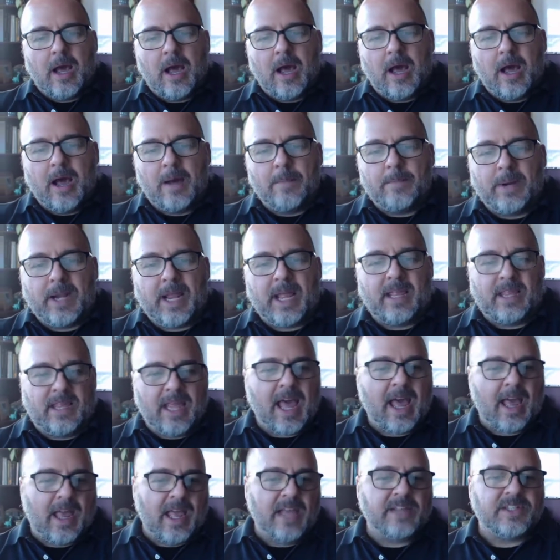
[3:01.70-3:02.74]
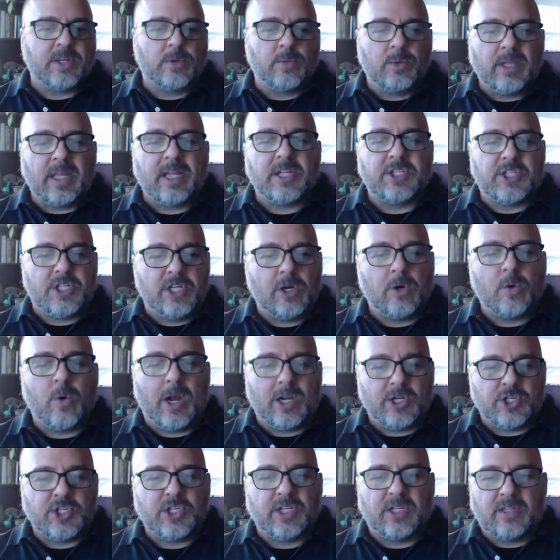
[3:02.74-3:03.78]
But yeah, as it relates to your
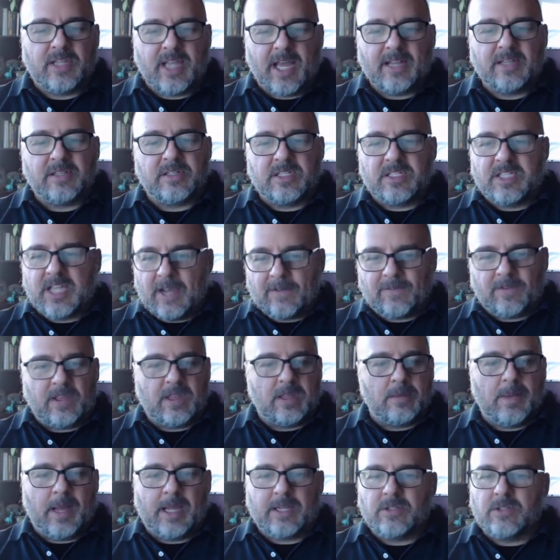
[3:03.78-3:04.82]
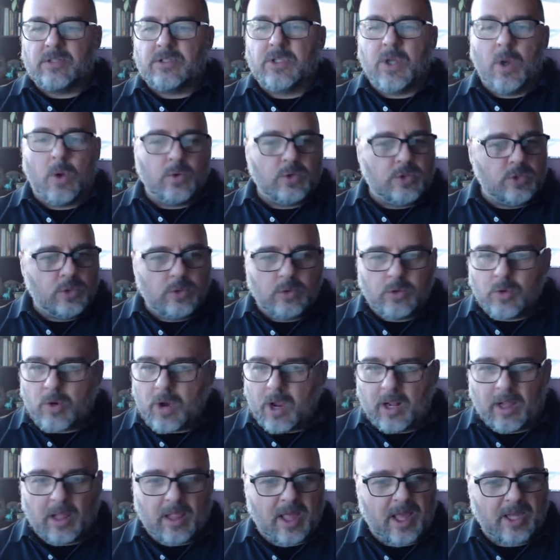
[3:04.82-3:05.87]
question, that is definitely the best. Don't do
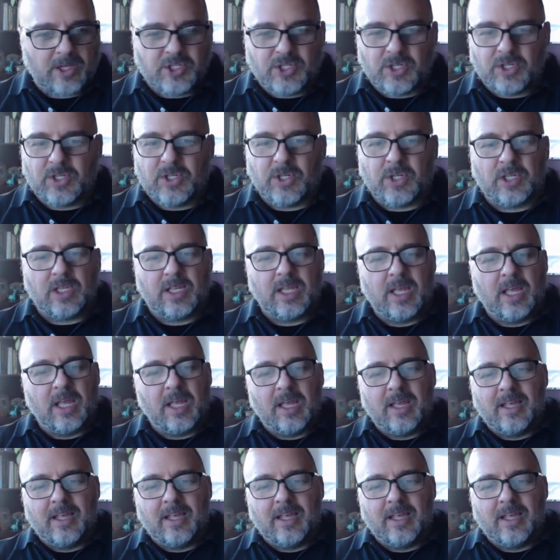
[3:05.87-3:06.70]
chronological.